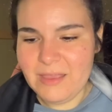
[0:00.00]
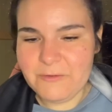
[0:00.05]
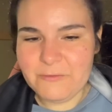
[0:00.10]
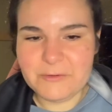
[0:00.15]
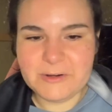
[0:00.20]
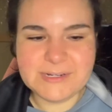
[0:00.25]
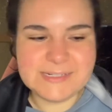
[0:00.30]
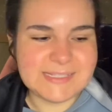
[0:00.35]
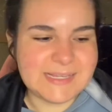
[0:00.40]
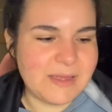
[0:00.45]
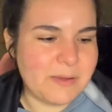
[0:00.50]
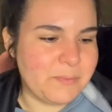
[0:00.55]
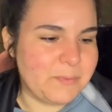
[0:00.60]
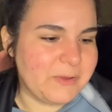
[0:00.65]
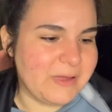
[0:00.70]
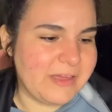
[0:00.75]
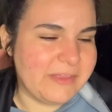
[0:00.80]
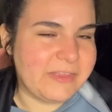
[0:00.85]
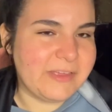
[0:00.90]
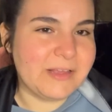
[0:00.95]
For example,
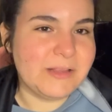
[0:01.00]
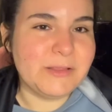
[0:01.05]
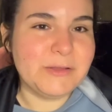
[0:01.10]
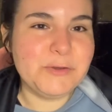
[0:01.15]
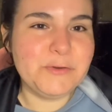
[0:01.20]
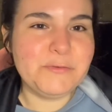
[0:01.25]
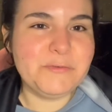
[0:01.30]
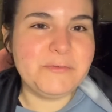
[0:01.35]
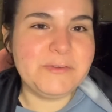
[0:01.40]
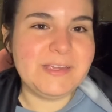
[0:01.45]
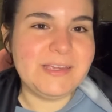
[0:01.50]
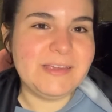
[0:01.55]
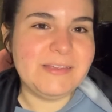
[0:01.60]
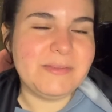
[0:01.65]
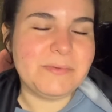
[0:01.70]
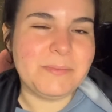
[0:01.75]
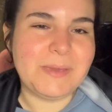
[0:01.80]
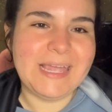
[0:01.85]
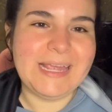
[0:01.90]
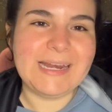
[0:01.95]
I think Luffy,
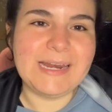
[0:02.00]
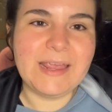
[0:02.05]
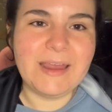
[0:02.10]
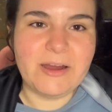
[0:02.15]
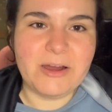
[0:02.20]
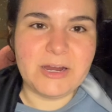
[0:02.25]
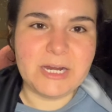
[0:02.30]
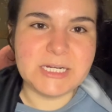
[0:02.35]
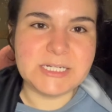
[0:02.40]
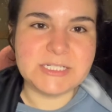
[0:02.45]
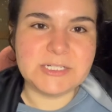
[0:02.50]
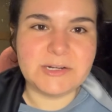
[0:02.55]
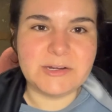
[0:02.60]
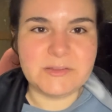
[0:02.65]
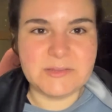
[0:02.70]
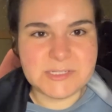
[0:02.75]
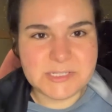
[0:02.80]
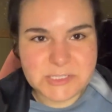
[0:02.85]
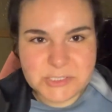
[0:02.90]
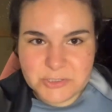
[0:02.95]
the main character,
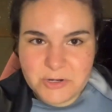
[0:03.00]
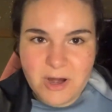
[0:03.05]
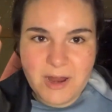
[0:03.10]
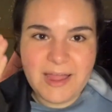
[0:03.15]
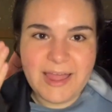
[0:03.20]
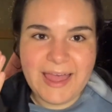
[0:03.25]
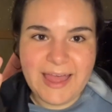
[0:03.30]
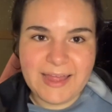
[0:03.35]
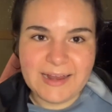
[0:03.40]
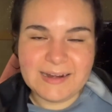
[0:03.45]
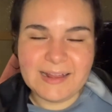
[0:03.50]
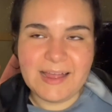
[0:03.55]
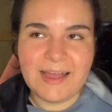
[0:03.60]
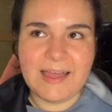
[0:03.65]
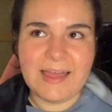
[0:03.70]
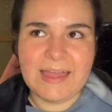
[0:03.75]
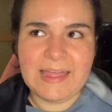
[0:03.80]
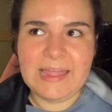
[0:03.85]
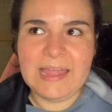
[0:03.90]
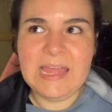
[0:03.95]
the Straw Hat
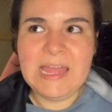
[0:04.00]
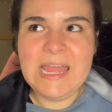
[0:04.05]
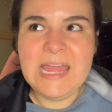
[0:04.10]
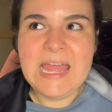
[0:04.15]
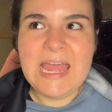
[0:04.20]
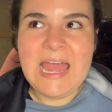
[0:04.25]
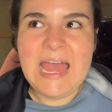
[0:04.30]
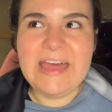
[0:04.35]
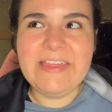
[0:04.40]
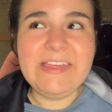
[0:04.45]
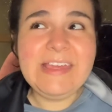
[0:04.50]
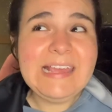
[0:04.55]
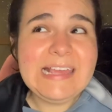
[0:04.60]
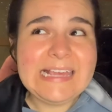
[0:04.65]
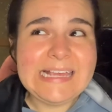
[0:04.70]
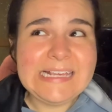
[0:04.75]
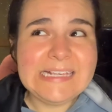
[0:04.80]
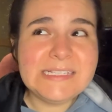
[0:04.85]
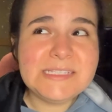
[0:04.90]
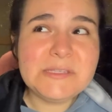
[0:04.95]
guy, I think
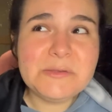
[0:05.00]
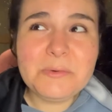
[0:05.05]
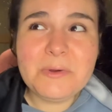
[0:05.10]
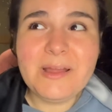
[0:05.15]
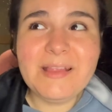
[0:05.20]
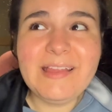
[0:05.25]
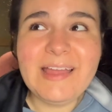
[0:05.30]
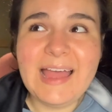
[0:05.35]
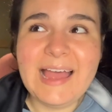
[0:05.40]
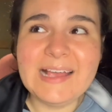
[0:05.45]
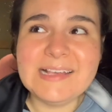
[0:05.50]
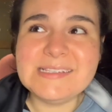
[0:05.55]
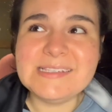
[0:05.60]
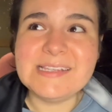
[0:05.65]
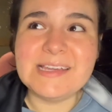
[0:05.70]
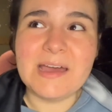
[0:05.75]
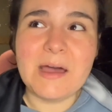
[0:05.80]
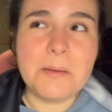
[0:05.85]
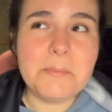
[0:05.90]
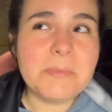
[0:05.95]
he's the one that has
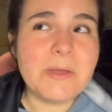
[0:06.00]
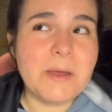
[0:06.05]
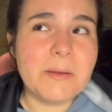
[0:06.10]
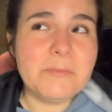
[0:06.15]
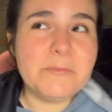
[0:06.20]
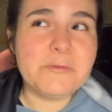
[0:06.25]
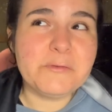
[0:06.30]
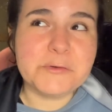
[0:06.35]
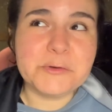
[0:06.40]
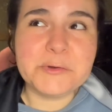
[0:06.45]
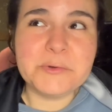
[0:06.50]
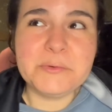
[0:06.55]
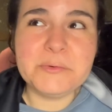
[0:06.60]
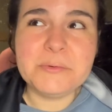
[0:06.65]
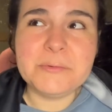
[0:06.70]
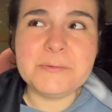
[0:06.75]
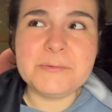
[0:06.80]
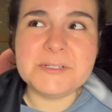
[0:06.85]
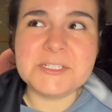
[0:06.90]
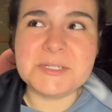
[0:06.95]
the gum gum fruit,
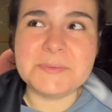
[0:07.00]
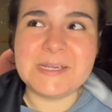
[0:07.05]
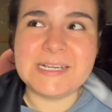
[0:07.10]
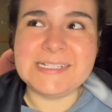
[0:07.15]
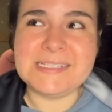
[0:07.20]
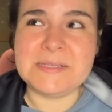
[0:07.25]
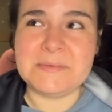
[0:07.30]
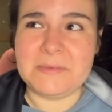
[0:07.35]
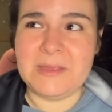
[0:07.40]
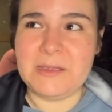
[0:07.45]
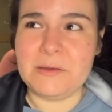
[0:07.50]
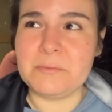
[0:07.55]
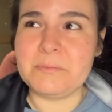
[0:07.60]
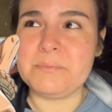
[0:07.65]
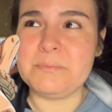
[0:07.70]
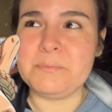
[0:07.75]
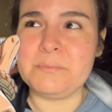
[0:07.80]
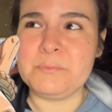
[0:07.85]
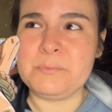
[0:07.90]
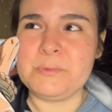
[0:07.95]
which makes him like
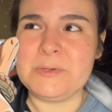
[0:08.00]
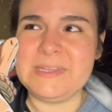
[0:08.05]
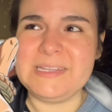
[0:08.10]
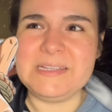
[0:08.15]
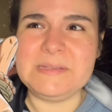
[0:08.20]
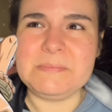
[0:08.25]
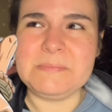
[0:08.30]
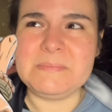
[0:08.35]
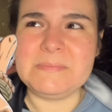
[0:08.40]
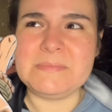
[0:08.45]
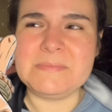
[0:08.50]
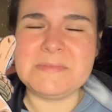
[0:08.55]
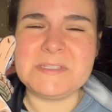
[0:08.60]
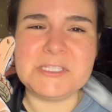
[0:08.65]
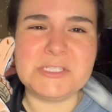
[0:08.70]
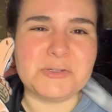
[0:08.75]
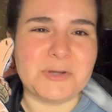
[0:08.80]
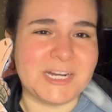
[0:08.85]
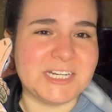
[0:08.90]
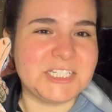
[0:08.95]
really
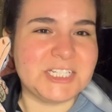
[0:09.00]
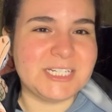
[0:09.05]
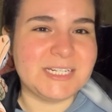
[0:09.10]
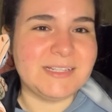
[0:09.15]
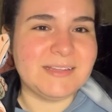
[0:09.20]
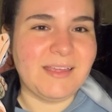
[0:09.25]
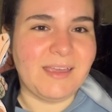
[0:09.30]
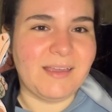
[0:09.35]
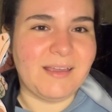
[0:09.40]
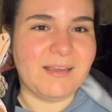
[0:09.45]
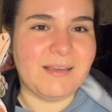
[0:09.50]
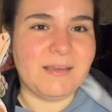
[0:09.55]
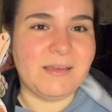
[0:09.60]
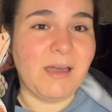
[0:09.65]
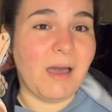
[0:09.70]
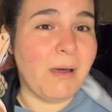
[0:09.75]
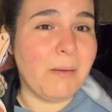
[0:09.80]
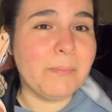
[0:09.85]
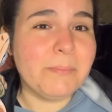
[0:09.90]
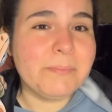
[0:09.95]
stretchy, like
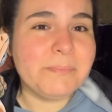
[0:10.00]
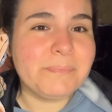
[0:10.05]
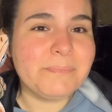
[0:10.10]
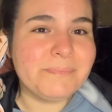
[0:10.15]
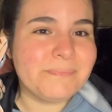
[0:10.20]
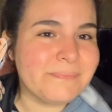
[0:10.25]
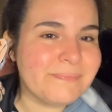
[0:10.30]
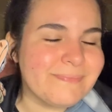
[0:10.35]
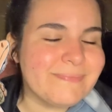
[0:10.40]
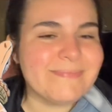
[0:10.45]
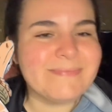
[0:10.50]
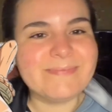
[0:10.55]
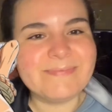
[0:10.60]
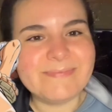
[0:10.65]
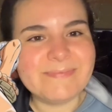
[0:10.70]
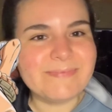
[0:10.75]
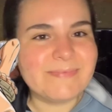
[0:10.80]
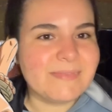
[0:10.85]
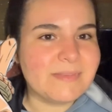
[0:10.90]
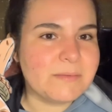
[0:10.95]
gum.
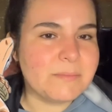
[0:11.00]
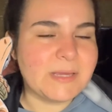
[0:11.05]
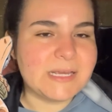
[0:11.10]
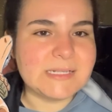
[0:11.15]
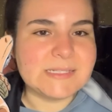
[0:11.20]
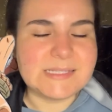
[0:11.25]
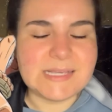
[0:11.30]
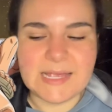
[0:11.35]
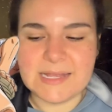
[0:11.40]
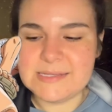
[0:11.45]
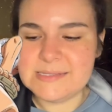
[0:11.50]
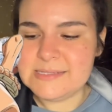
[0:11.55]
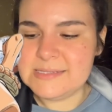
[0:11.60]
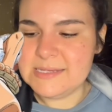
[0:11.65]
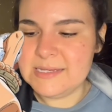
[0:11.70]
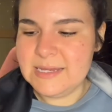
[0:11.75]
Makes sense.